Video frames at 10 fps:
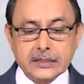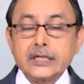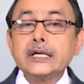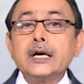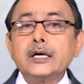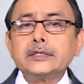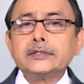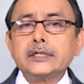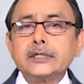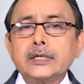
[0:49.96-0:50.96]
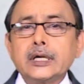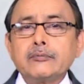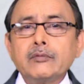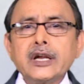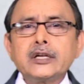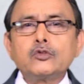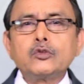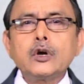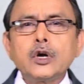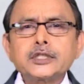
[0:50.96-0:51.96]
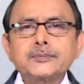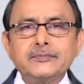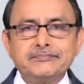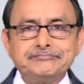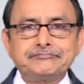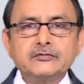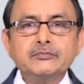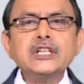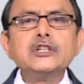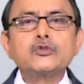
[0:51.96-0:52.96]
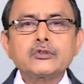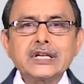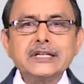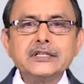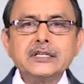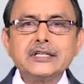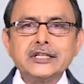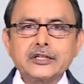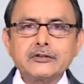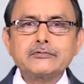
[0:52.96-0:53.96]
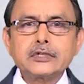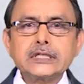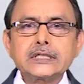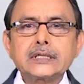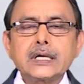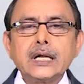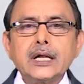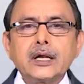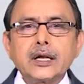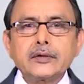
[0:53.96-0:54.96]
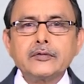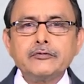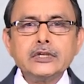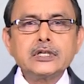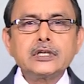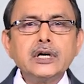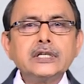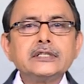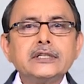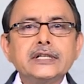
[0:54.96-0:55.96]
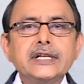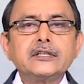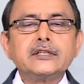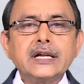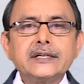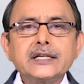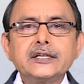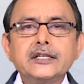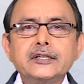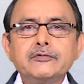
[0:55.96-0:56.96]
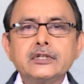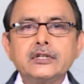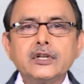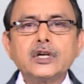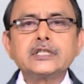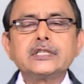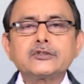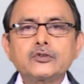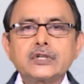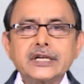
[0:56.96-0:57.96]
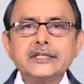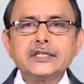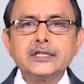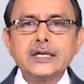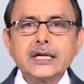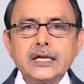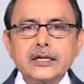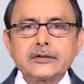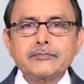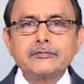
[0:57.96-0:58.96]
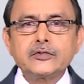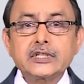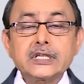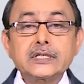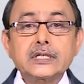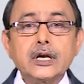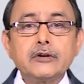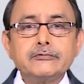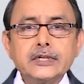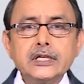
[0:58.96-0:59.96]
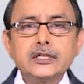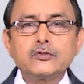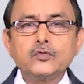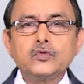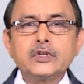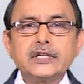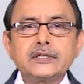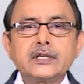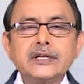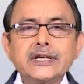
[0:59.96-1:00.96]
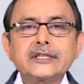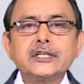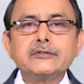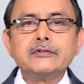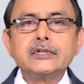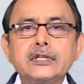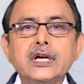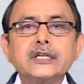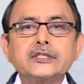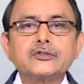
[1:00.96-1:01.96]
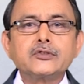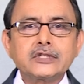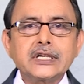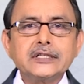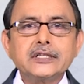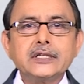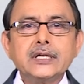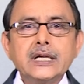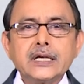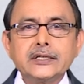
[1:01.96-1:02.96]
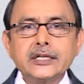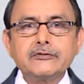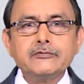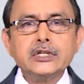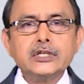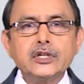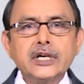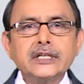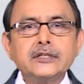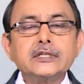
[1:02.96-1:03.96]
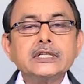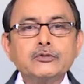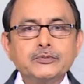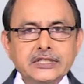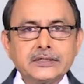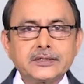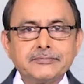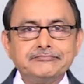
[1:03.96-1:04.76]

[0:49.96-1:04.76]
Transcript: They are uh, microcosm, mini societies in other words. Uh, we can't relate directly with larger society. This is a way to get connected larger society that we join COPs.